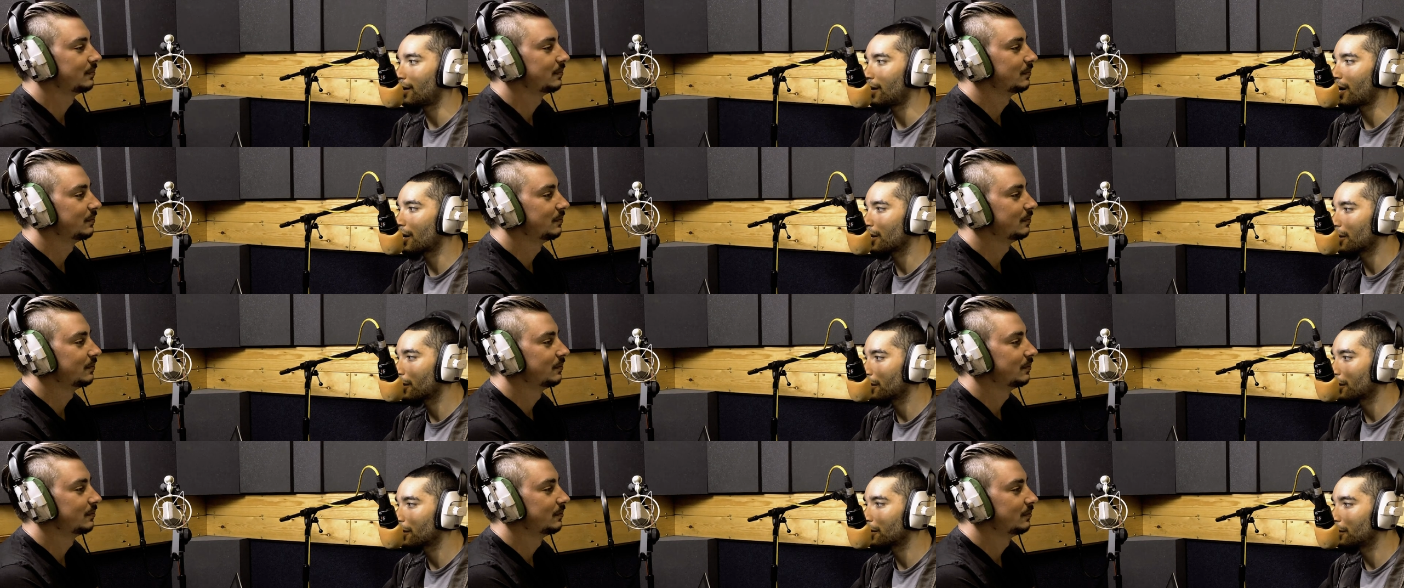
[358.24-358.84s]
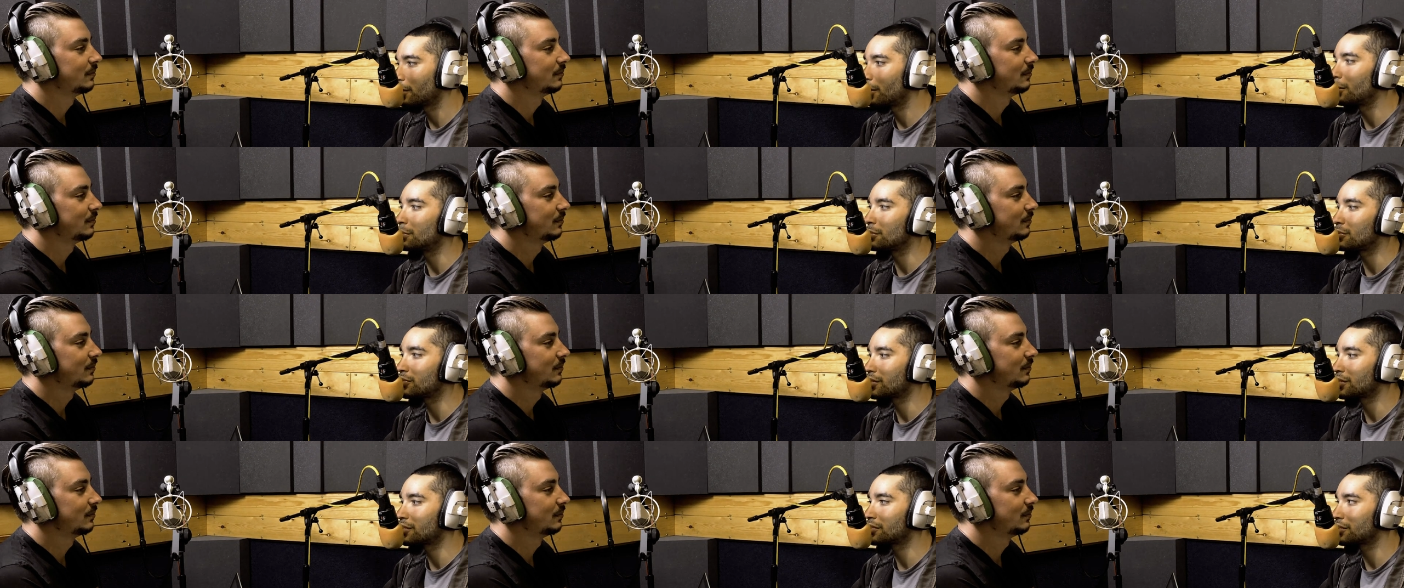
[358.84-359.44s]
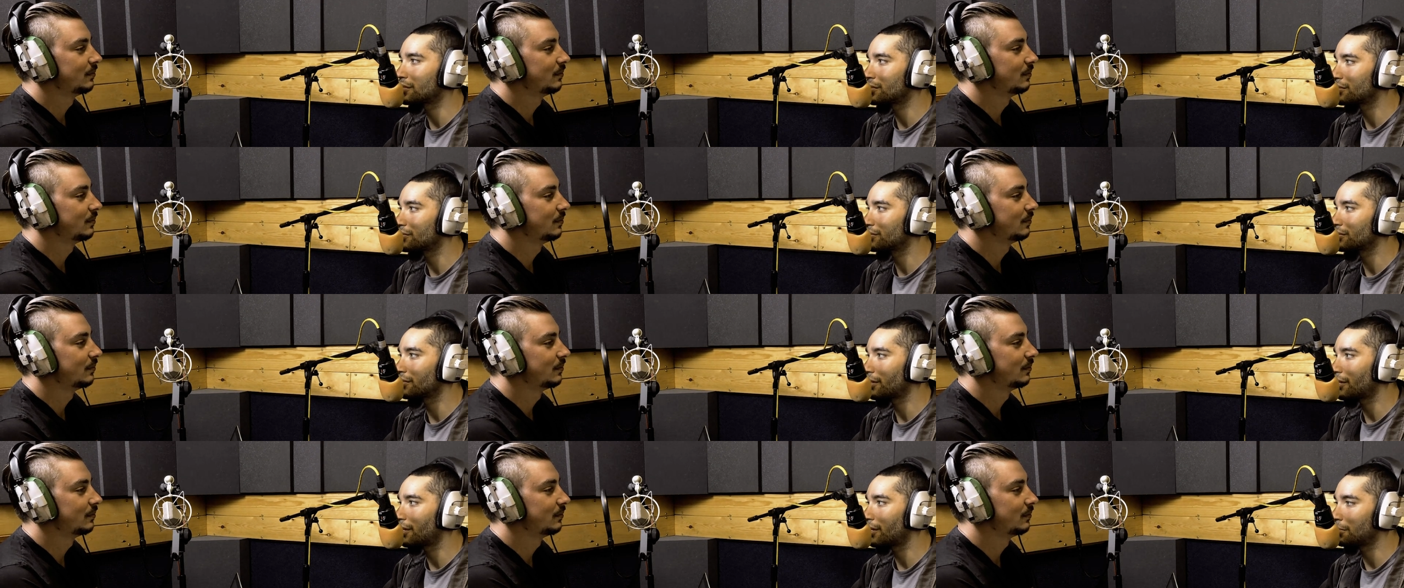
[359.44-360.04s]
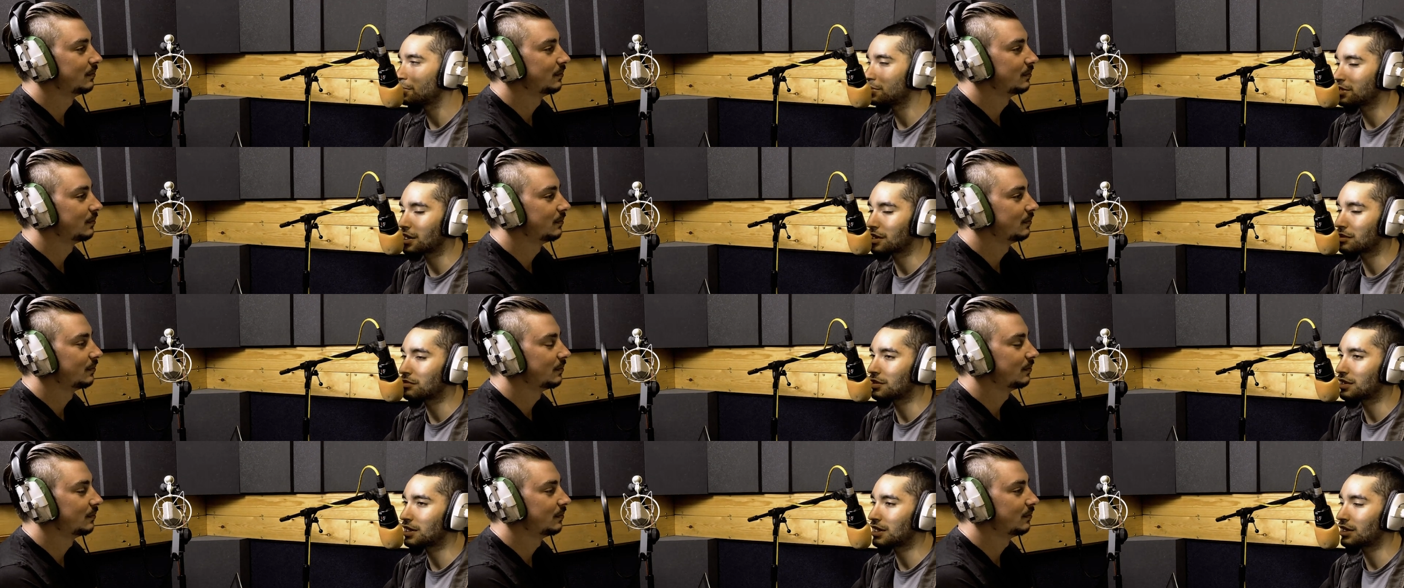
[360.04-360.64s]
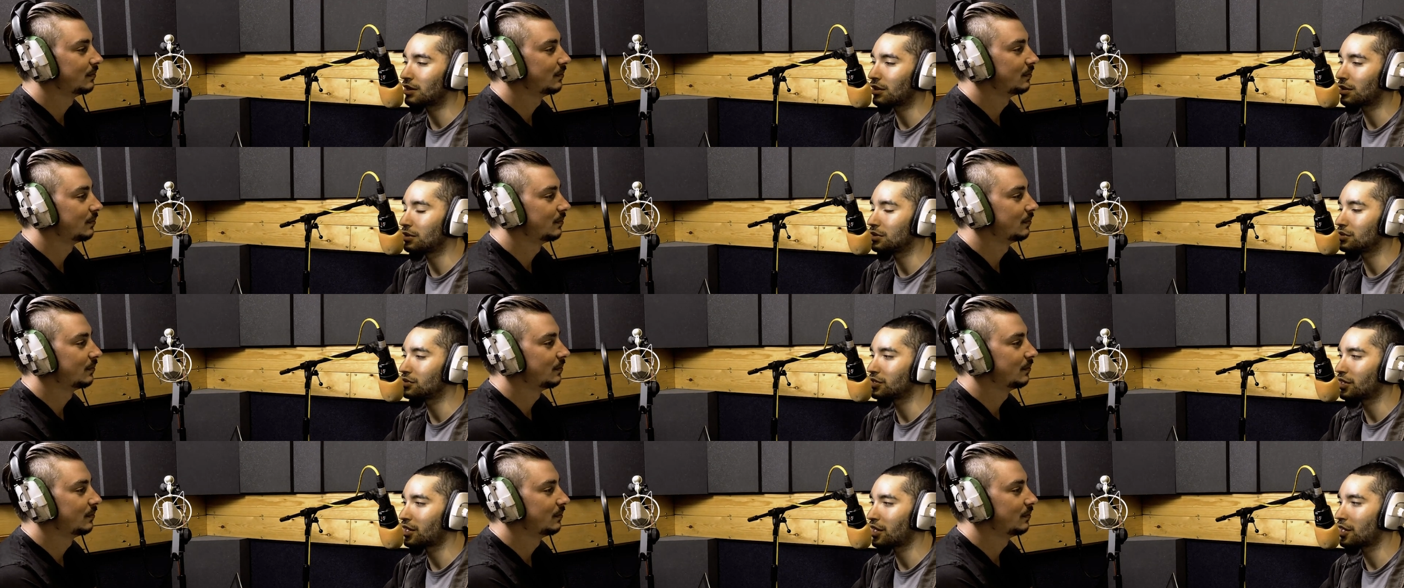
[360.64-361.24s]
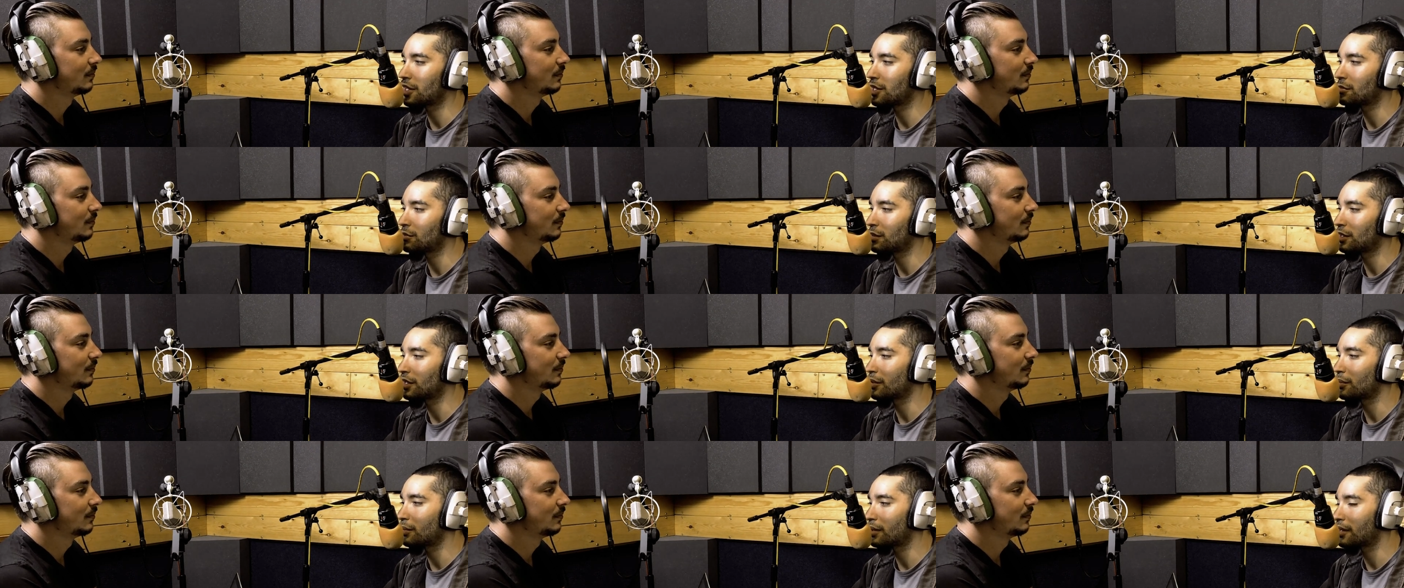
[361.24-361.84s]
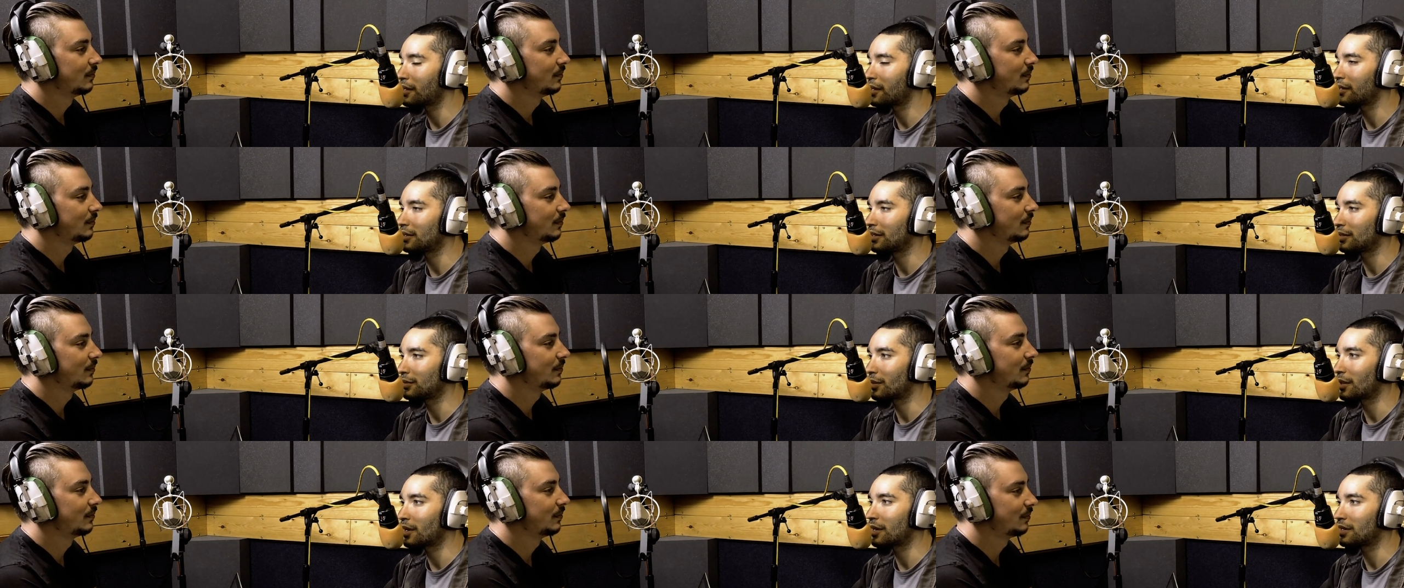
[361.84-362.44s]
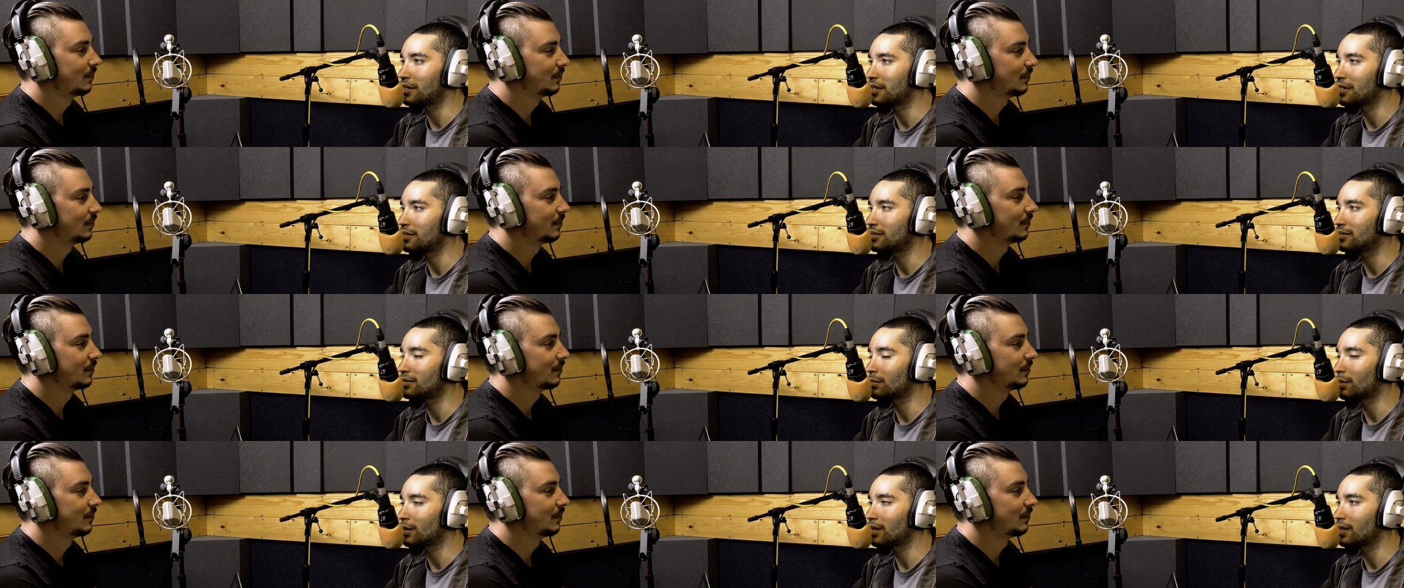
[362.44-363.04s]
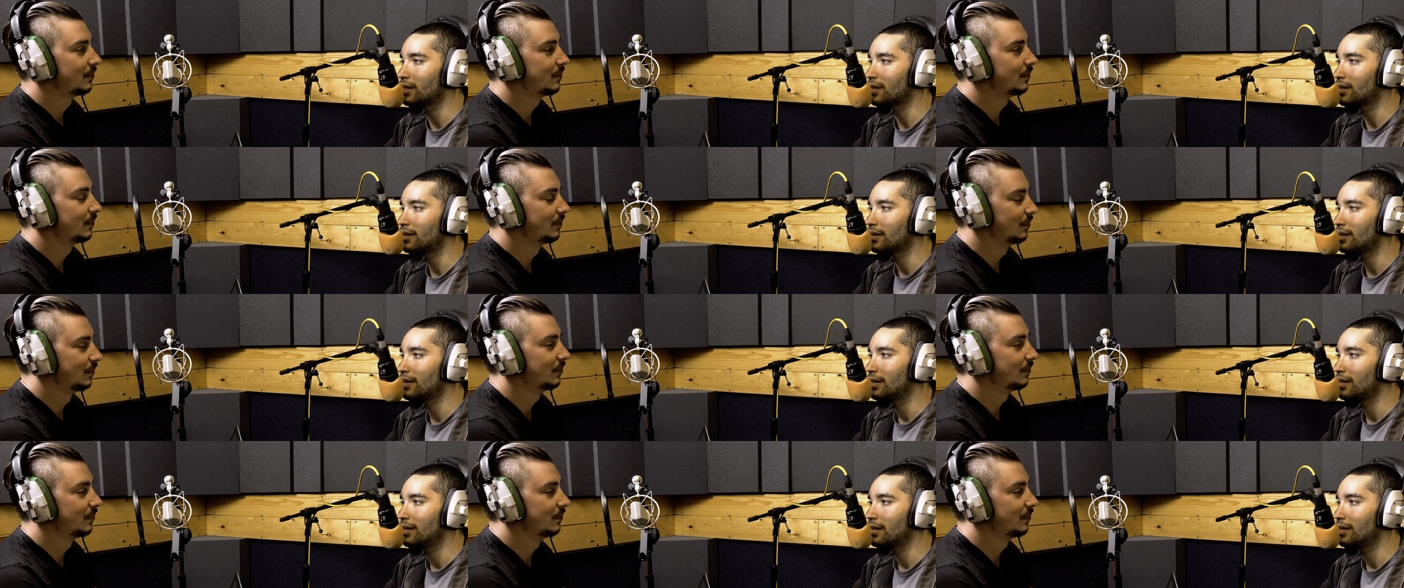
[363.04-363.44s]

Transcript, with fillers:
Speaker 1: unlike a lot of musicians, I'm generally on time and I'm where I need to be.